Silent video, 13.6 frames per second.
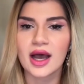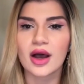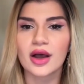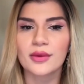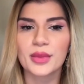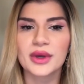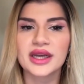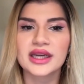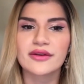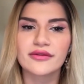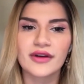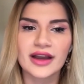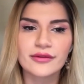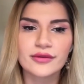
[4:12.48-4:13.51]
But in
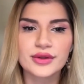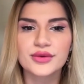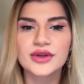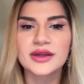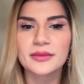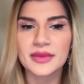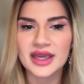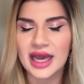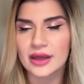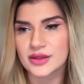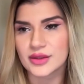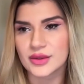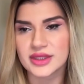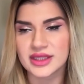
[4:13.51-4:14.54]
a 503B
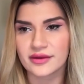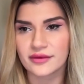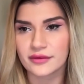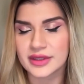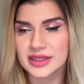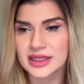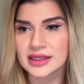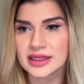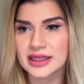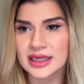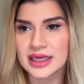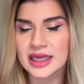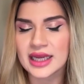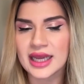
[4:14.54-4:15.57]
outsourcing
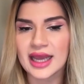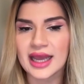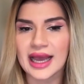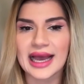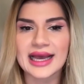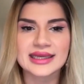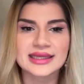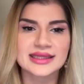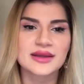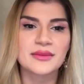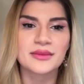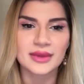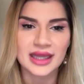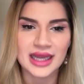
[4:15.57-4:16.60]
facility, as the
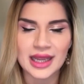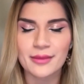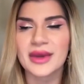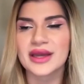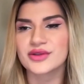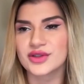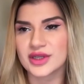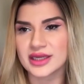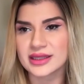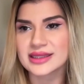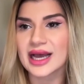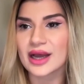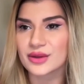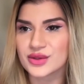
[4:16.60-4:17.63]
name
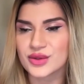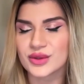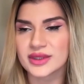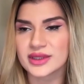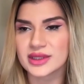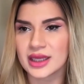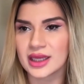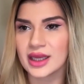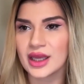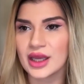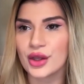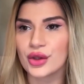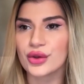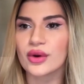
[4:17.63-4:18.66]
mentions, outsourcing,
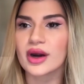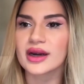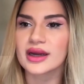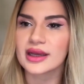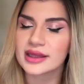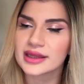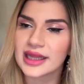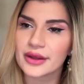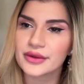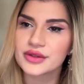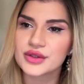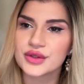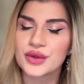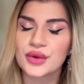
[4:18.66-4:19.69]
you are
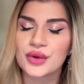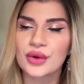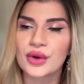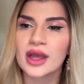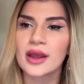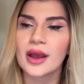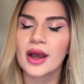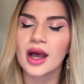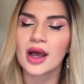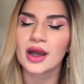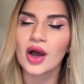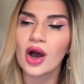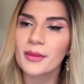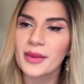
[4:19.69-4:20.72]
allowed to
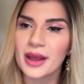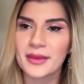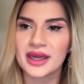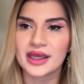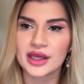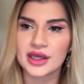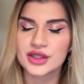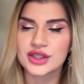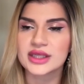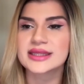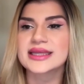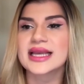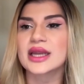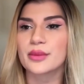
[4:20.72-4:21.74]
compound
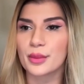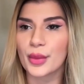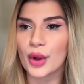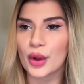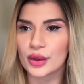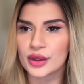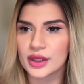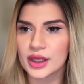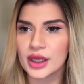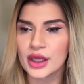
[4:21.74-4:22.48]
medications in bulk.